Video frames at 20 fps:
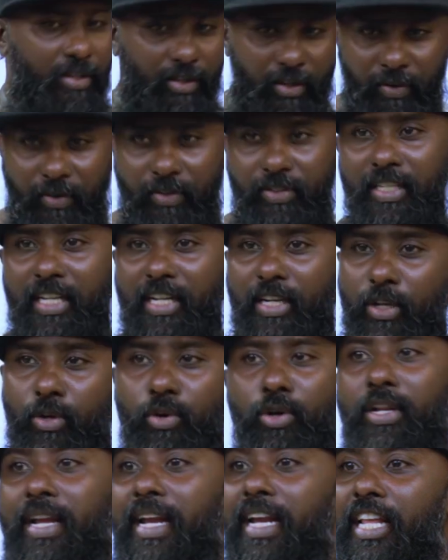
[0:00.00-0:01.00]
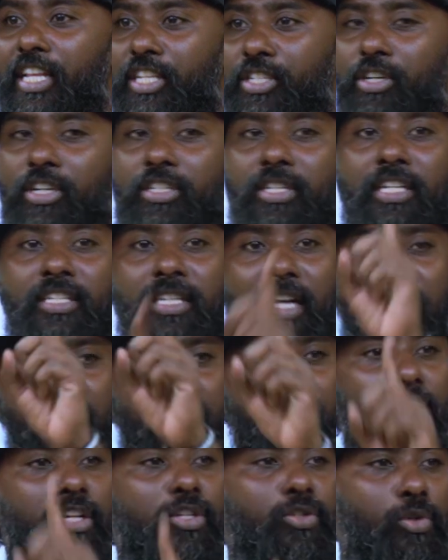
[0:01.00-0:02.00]
You go to any church that is
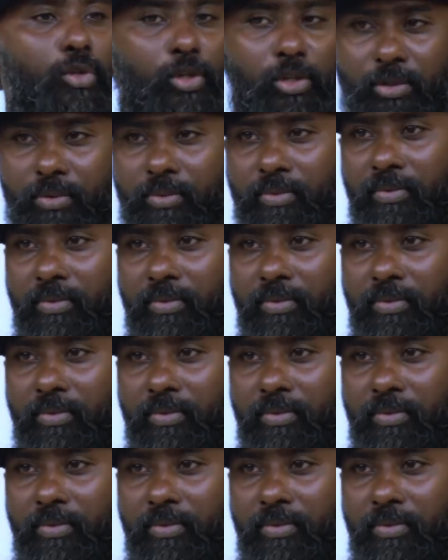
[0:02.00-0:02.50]
100 years old.